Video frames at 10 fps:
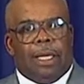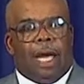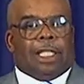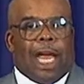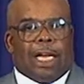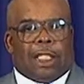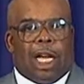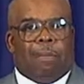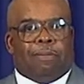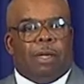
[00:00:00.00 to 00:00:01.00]
That's Acts
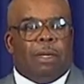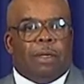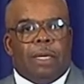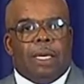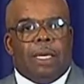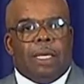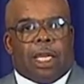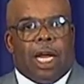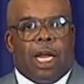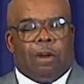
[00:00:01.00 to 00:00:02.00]
chapter
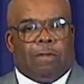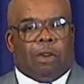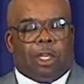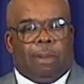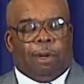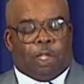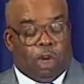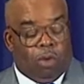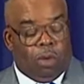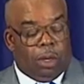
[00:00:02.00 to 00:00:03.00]
ten and verse number
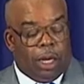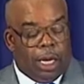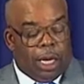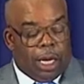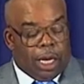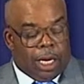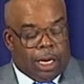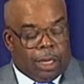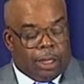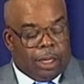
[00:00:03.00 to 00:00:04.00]
two.
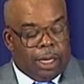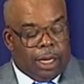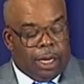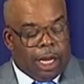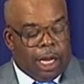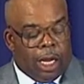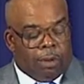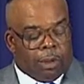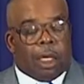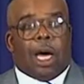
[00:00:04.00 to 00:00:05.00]
Uh, he
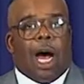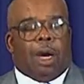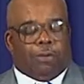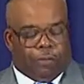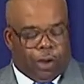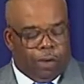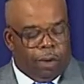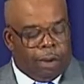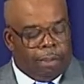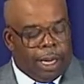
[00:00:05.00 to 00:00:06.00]
was a
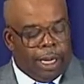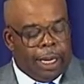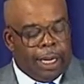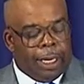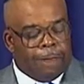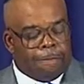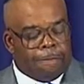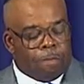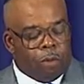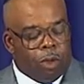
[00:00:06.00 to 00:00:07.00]
God-fearing man
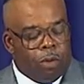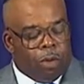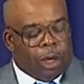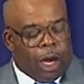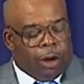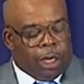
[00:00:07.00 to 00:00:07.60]
with all